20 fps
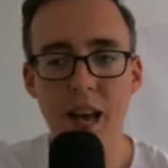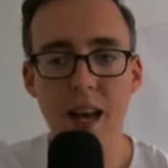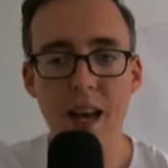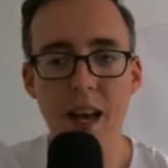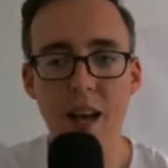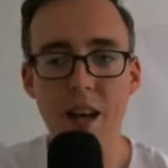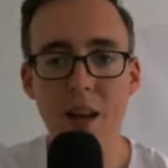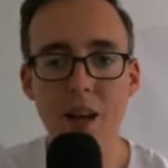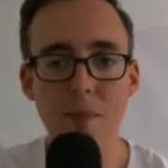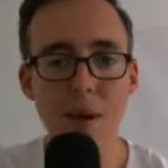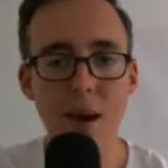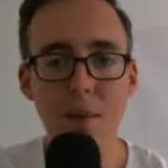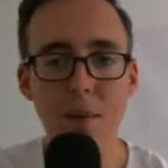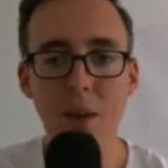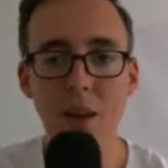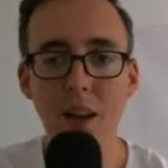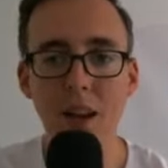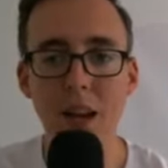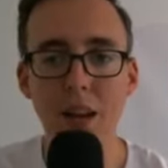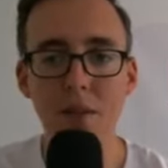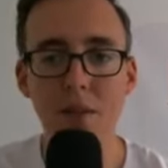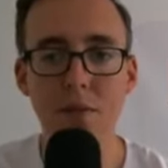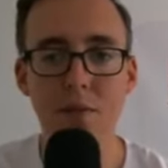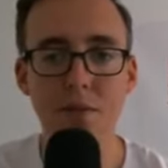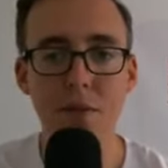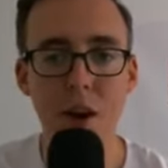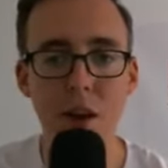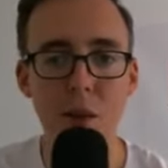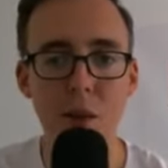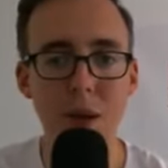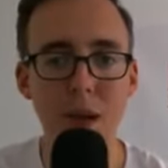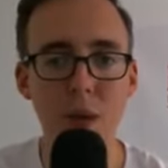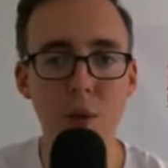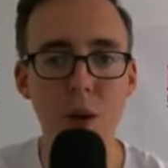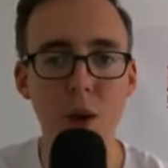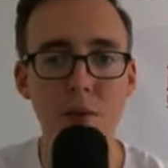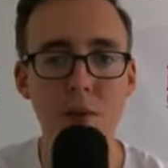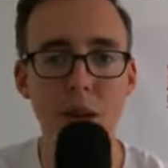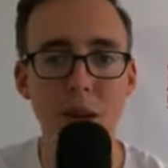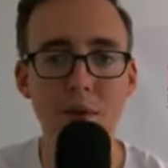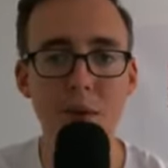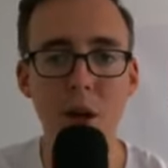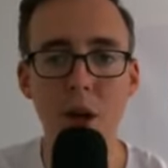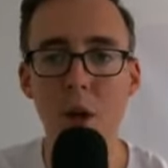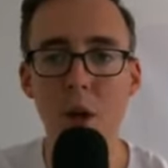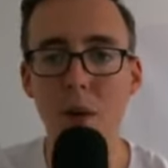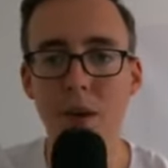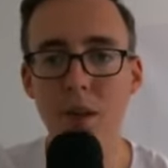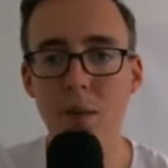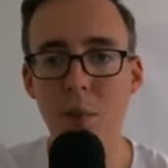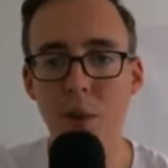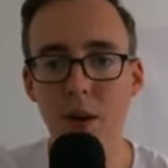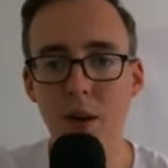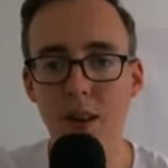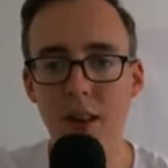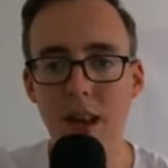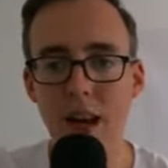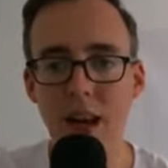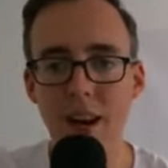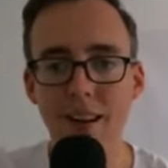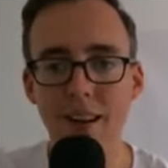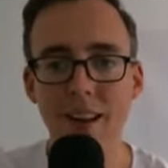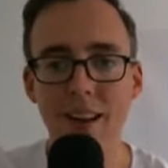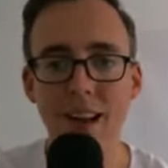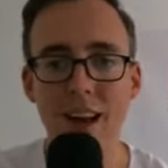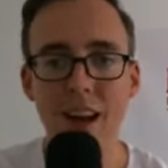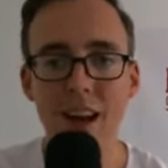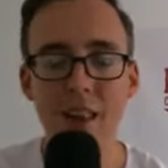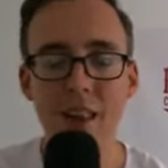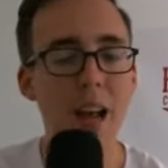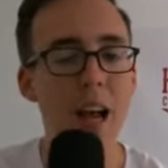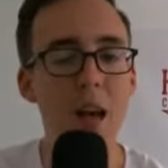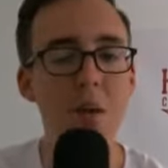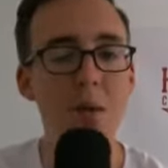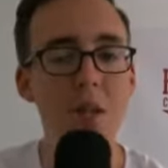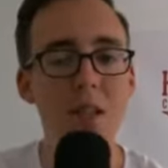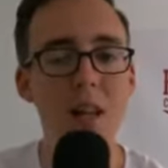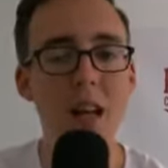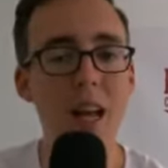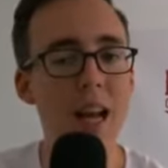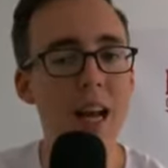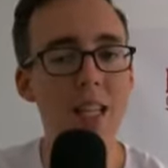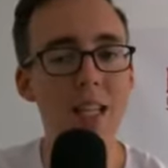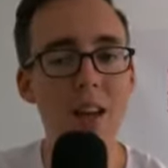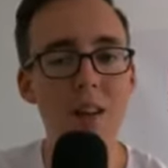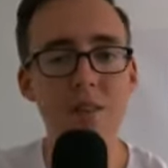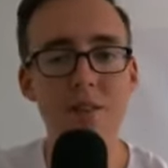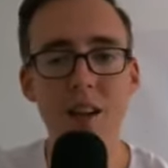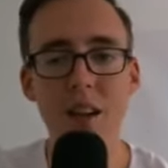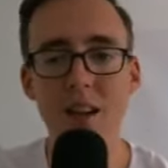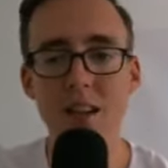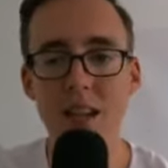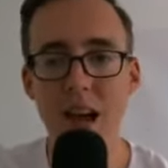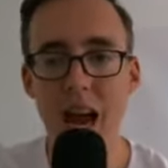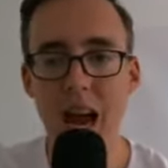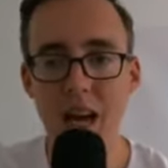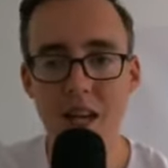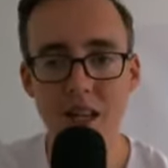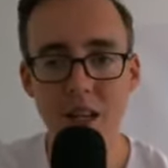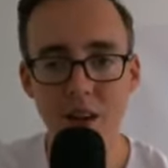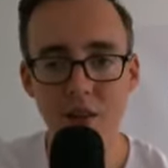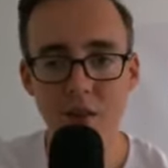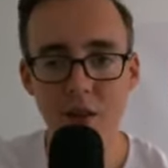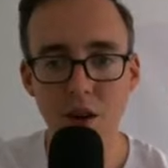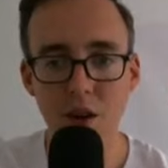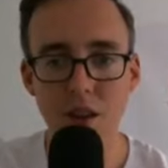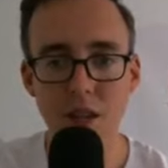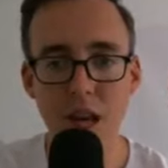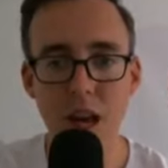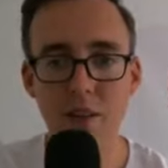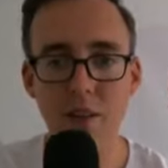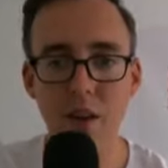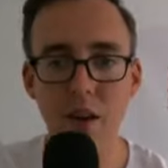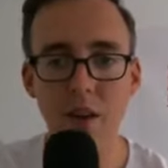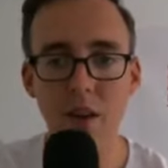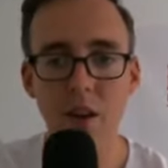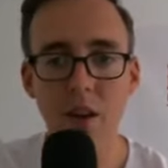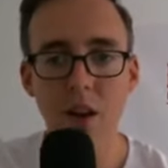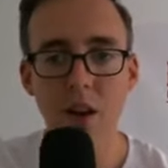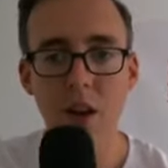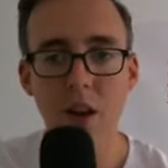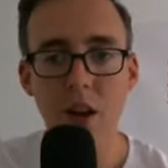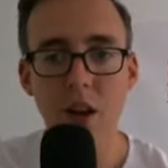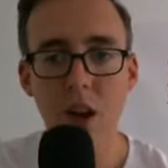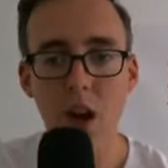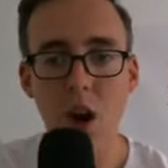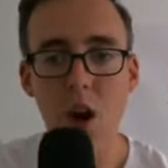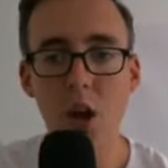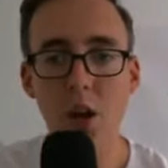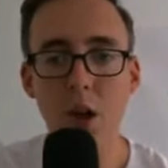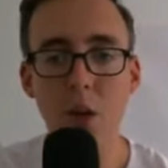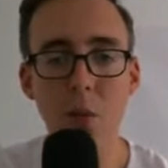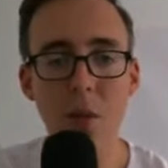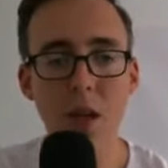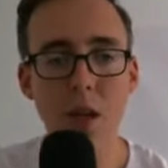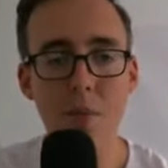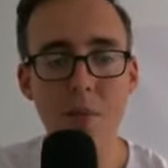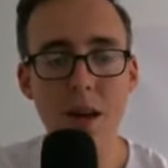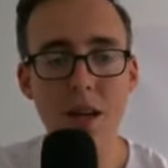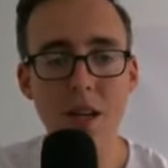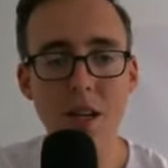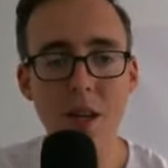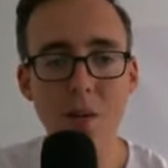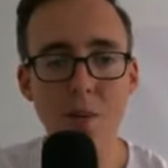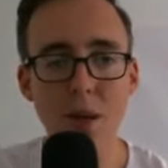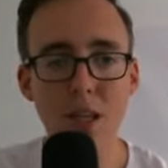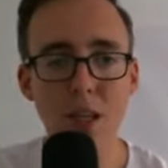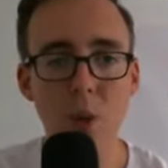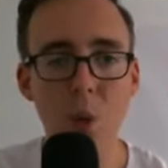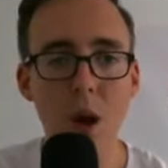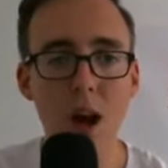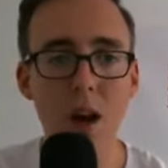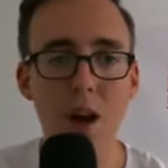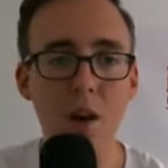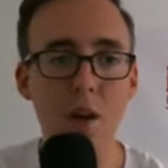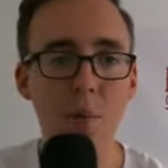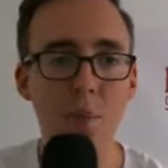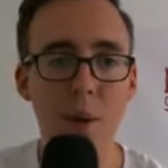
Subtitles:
And you better believe other Big 12 teams are going to exploit that. I think Iowa State has a fantastic front seven, arguably the best in the Big 12.